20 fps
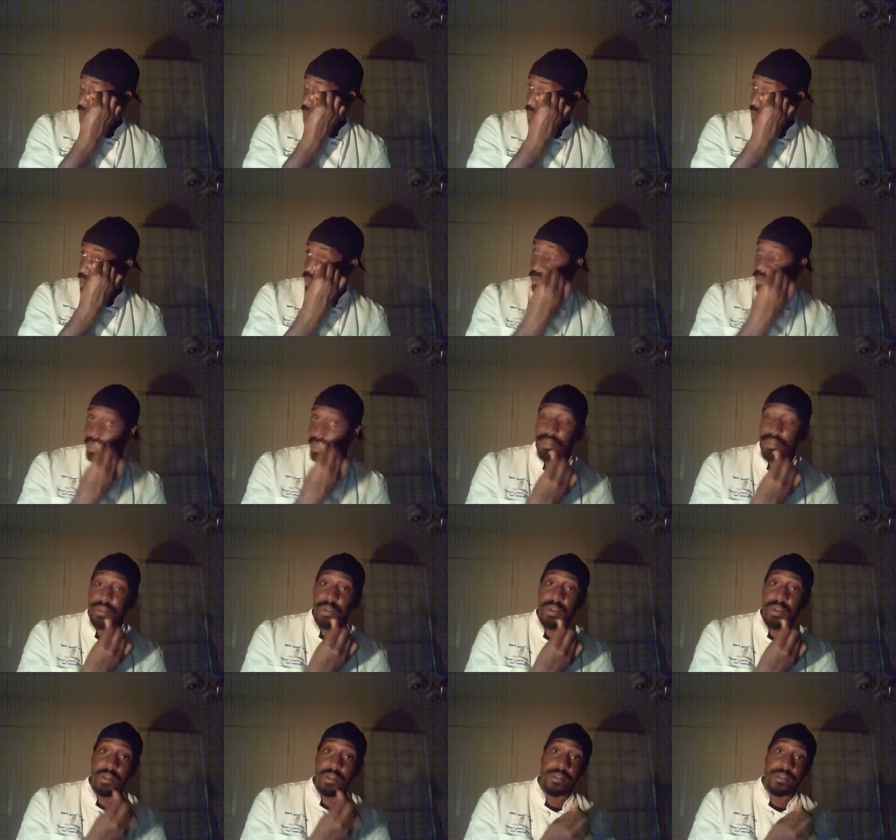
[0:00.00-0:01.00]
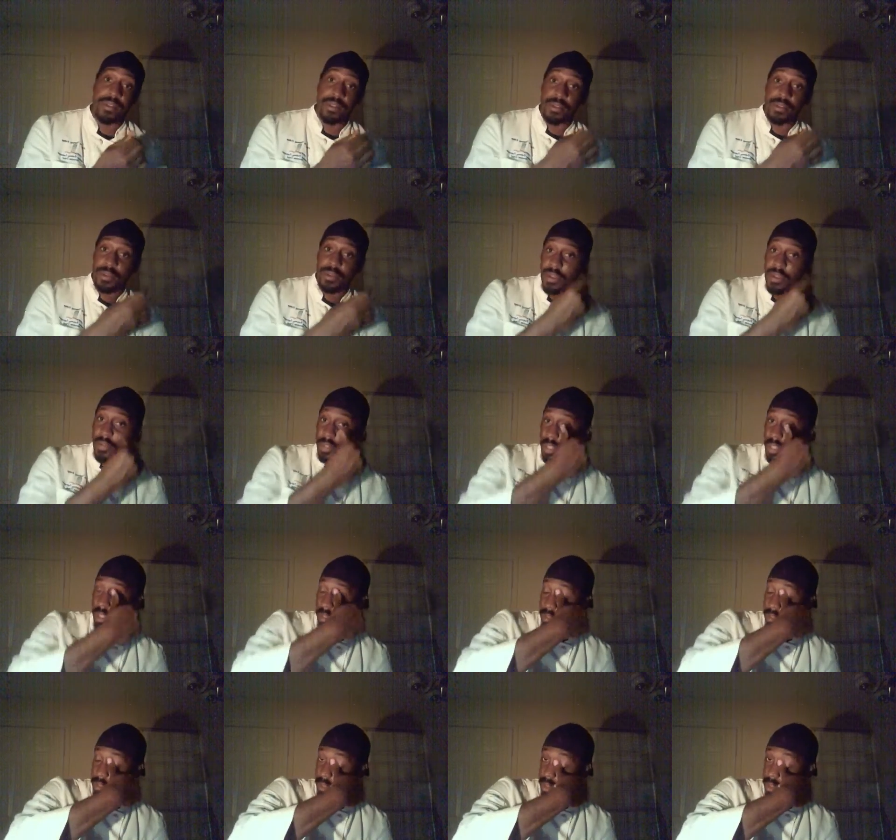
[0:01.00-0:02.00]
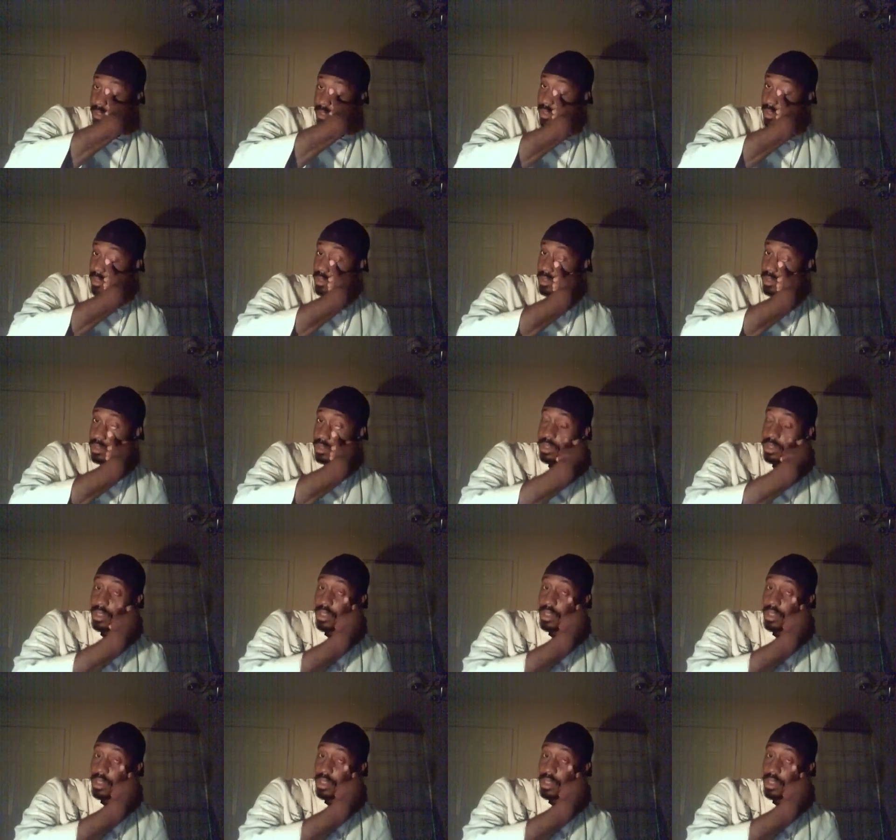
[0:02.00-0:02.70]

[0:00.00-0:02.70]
at this restaurant is we have Italian sausage,